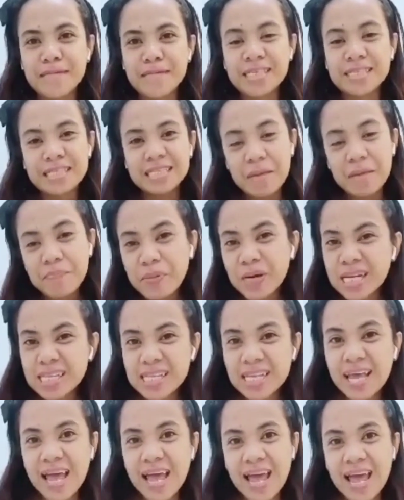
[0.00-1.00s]
Stay
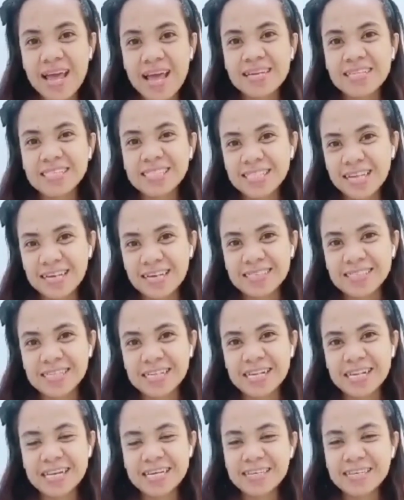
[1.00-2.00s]
pretty and
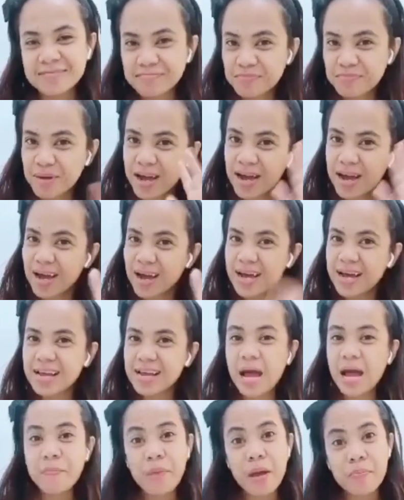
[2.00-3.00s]
sexy. Bye!
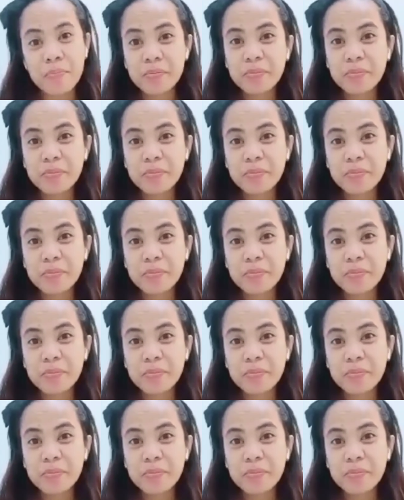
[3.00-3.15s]
Happy, happy